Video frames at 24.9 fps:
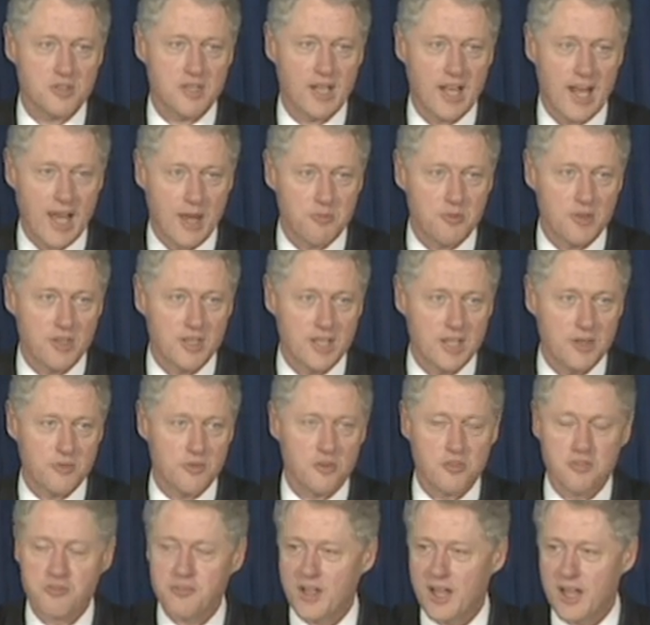that I believe
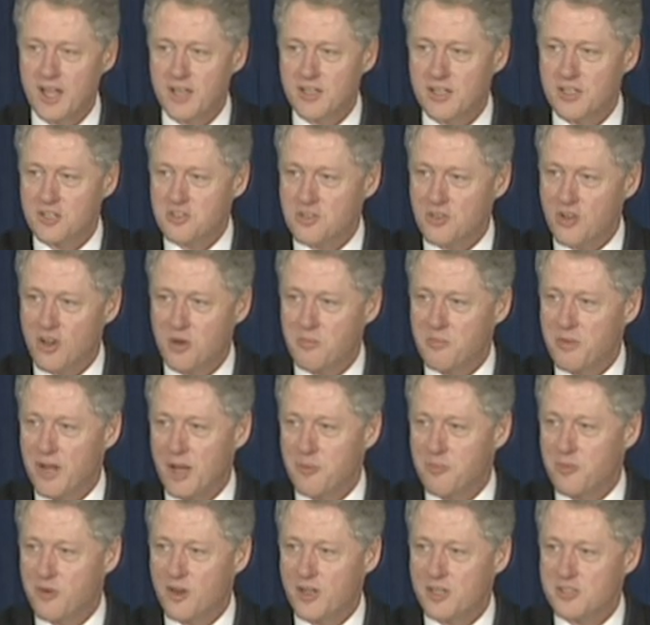will find a strong
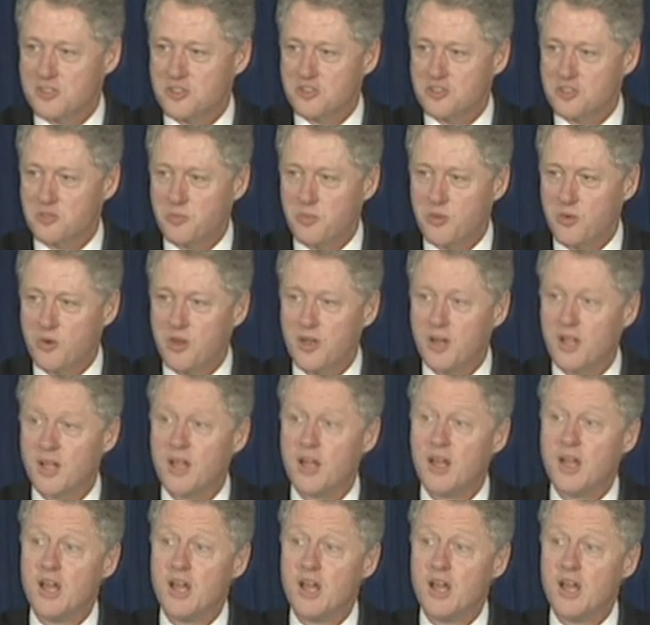bipartisan support